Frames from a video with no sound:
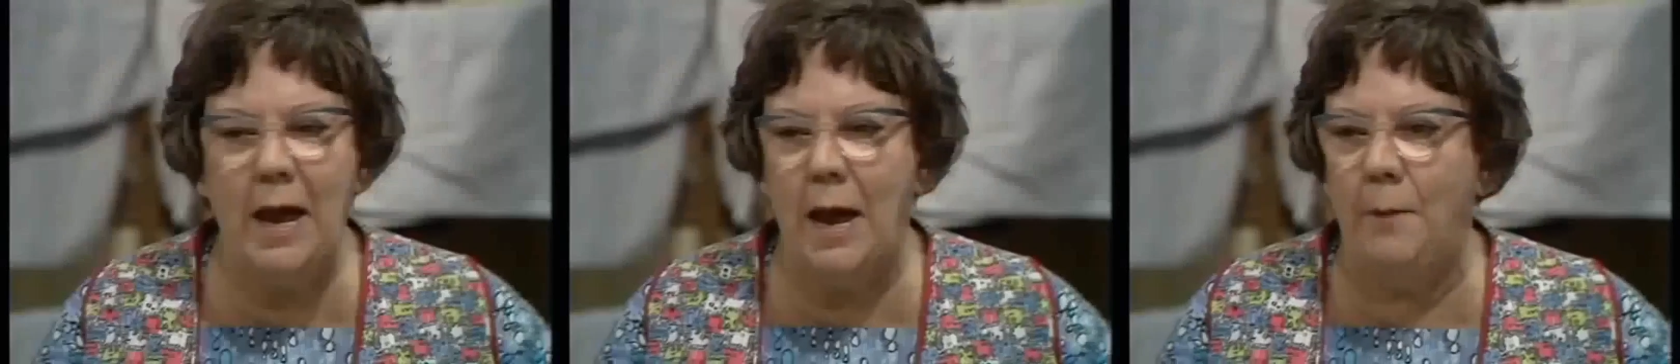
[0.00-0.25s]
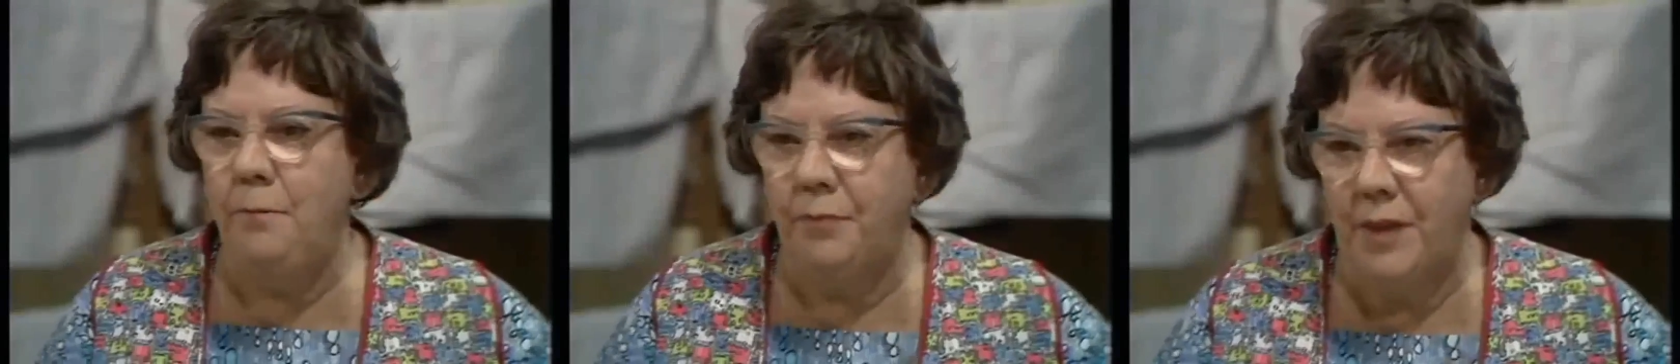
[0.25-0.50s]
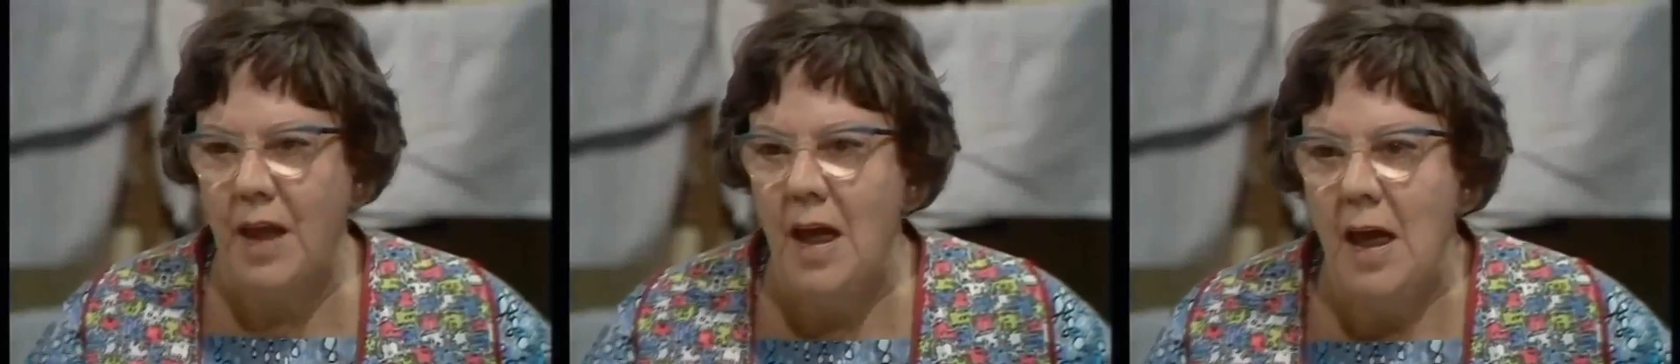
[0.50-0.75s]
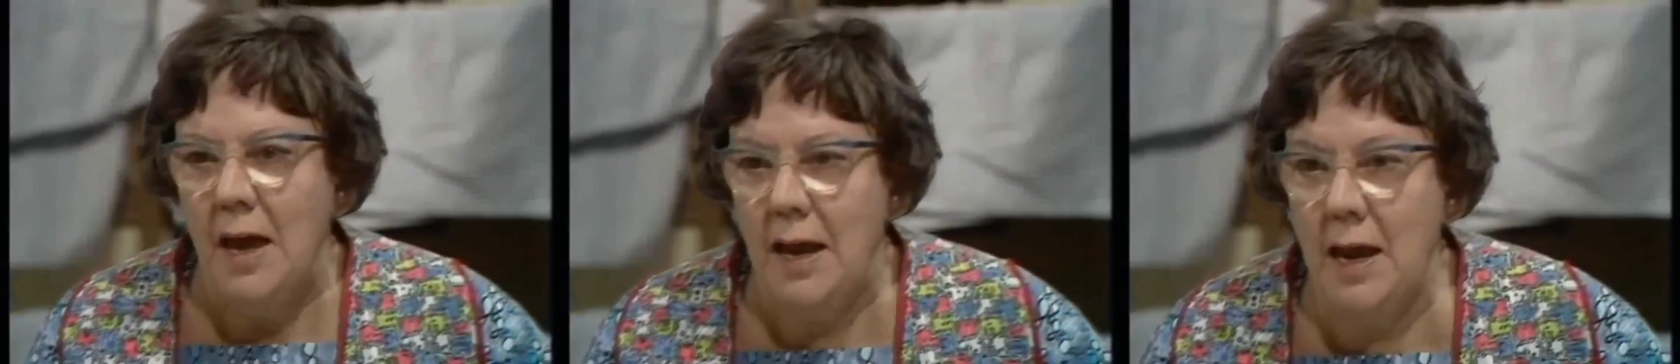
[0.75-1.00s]
Yeah.
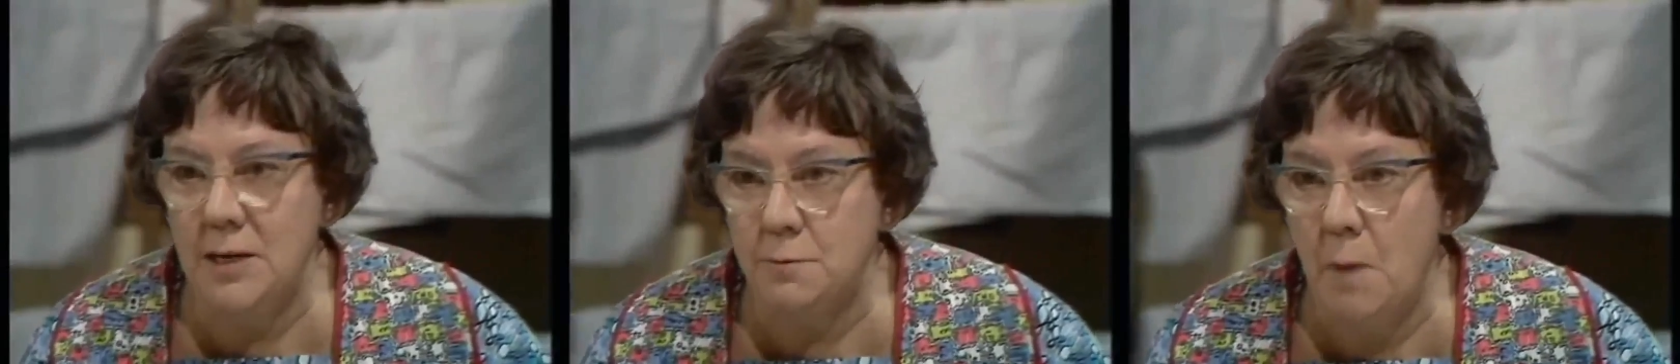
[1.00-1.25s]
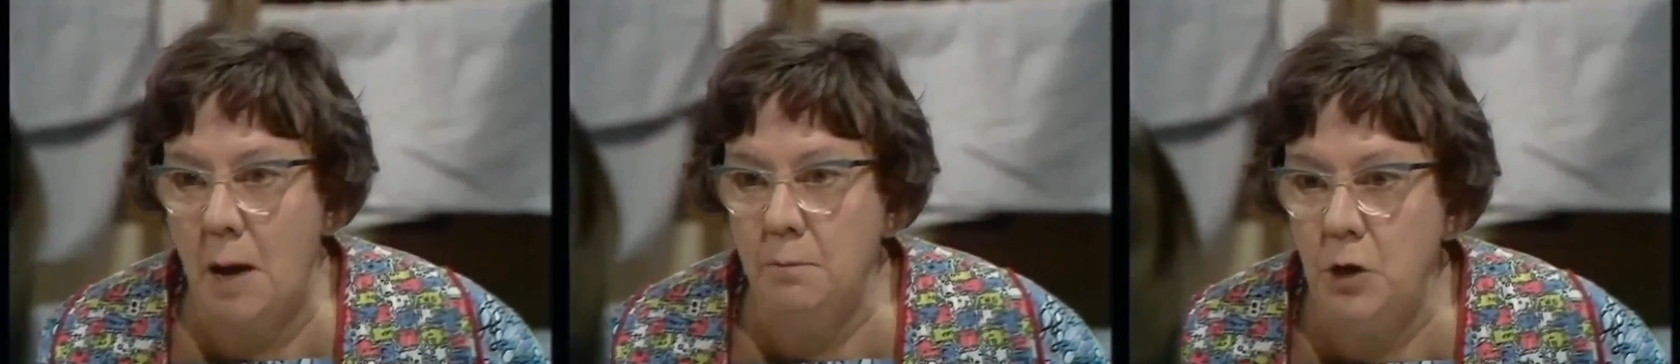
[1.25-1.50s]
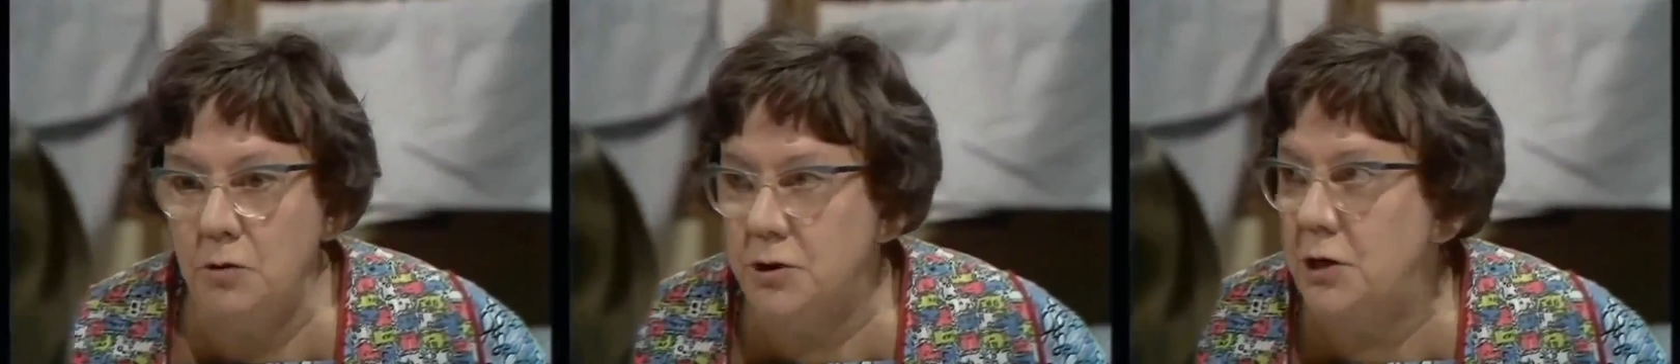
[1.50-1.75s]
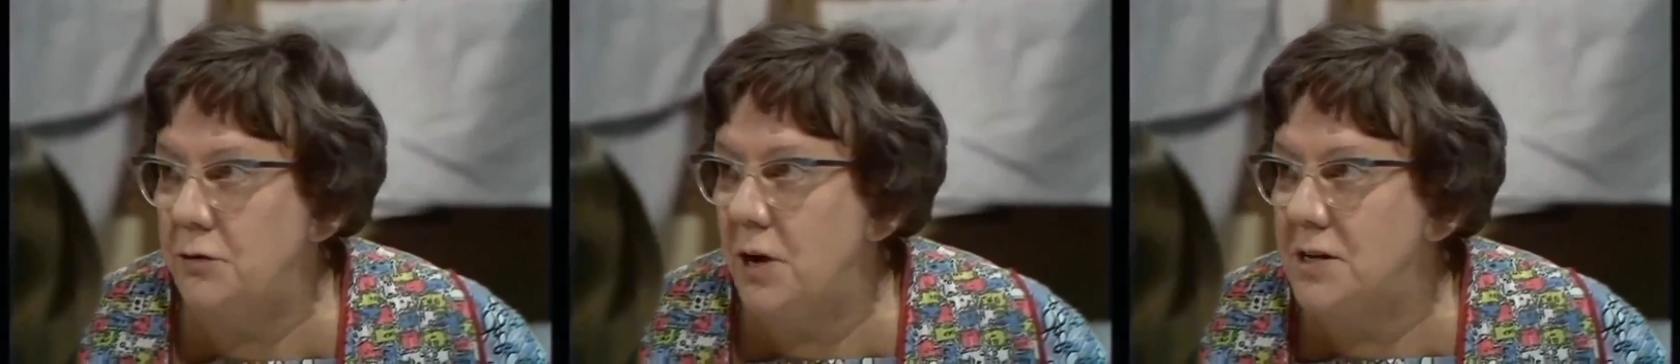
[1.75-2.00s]
What? His mum used
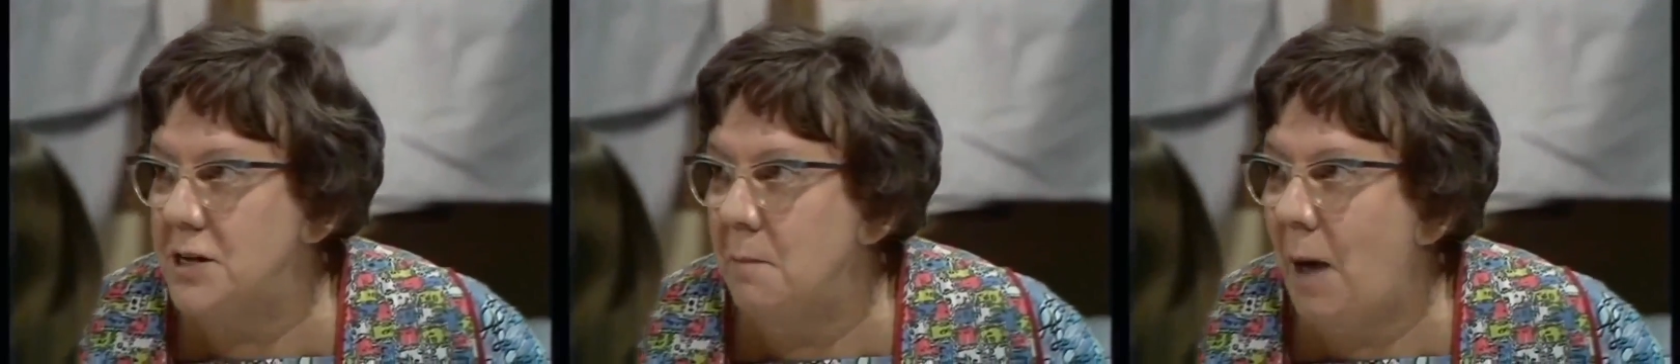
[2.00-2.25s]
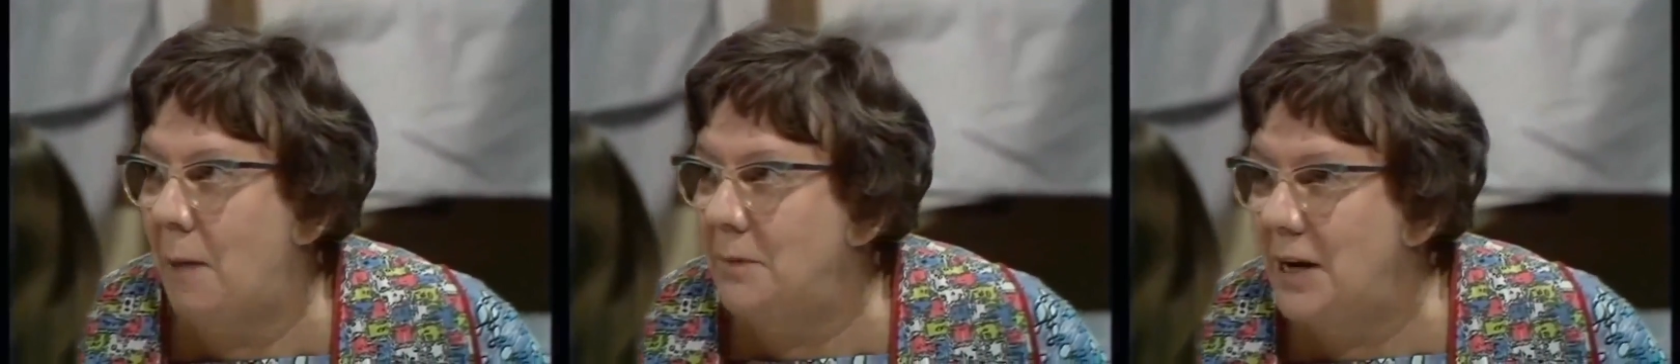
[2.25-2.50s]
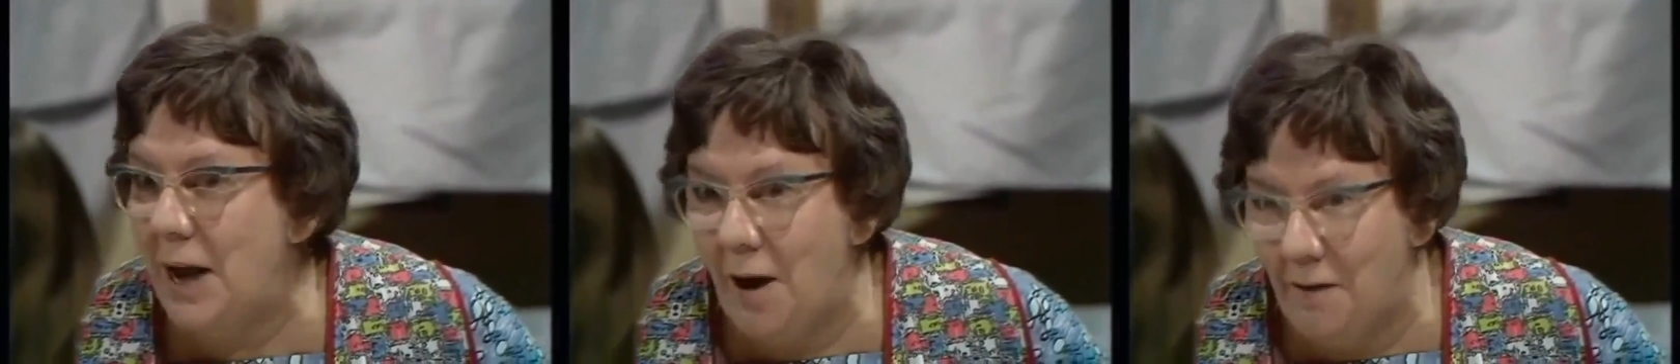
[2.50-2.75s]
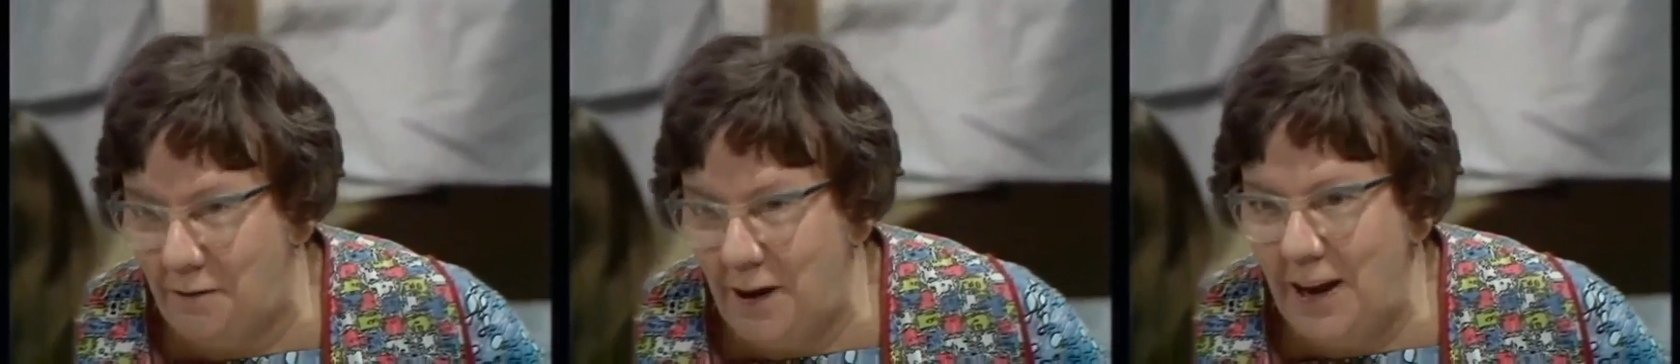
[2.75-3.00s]
to dress him up in an
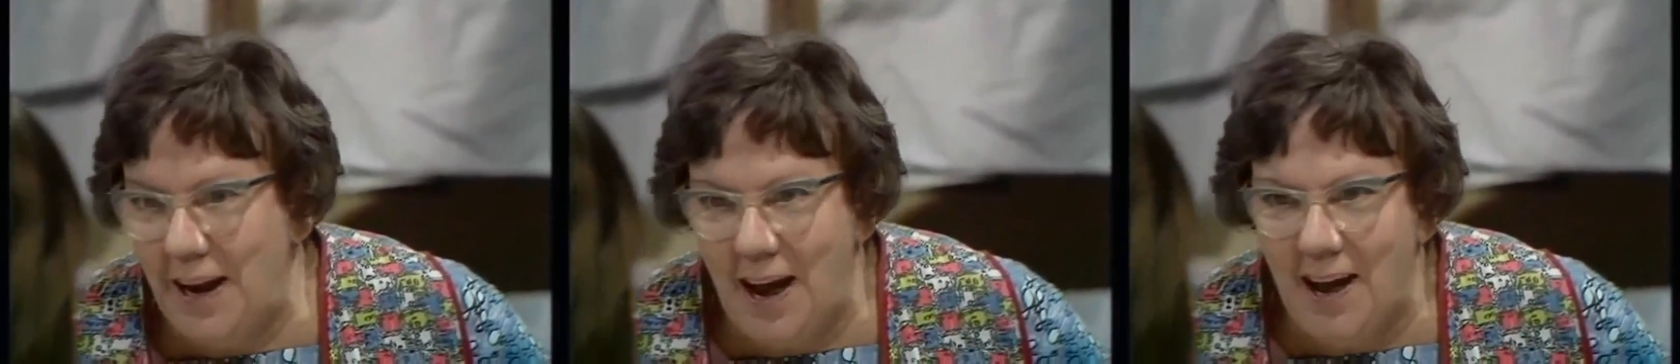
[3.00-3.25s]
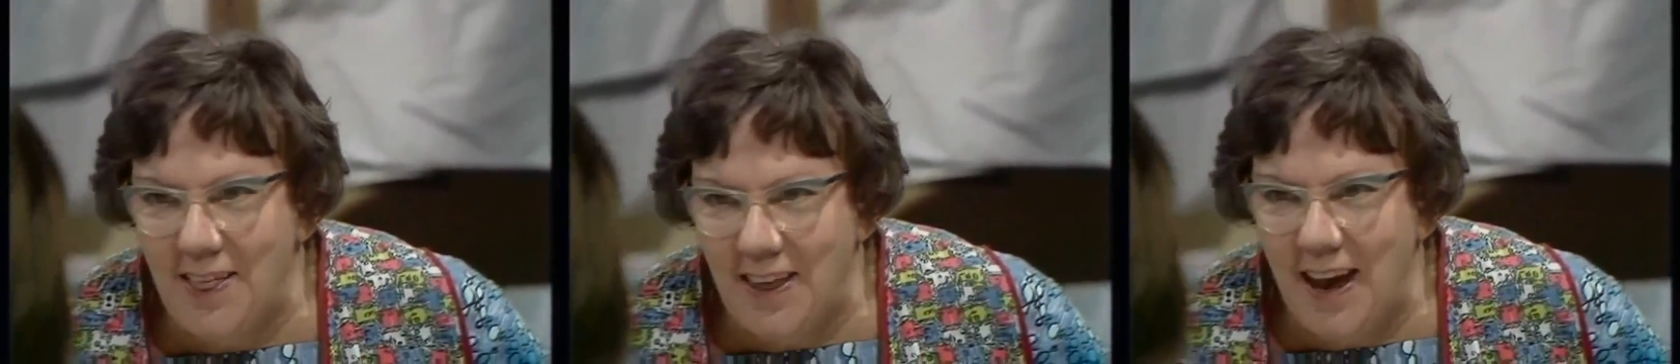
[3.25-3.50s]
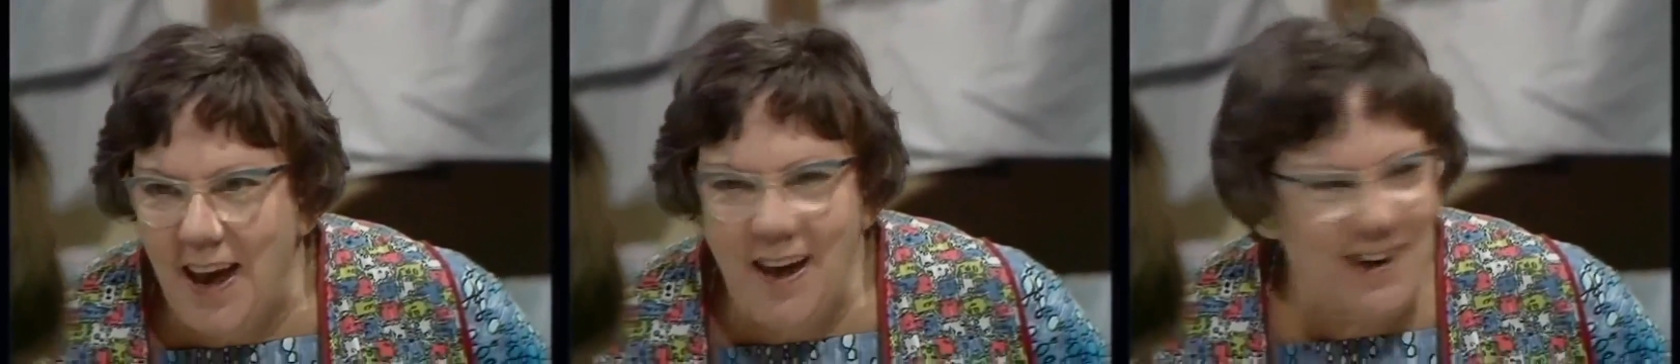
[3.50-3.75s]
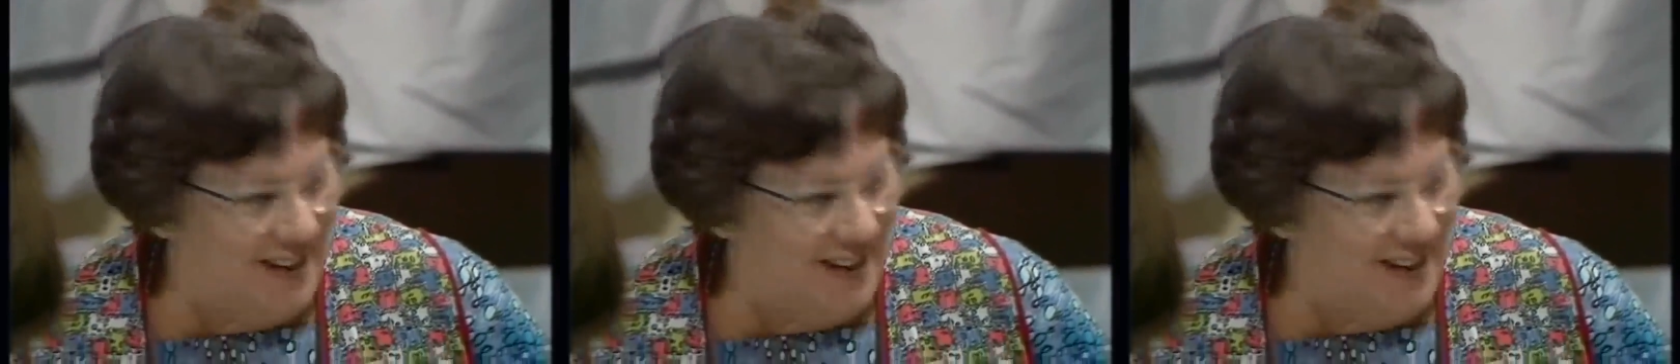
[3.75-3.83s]
outfit like that.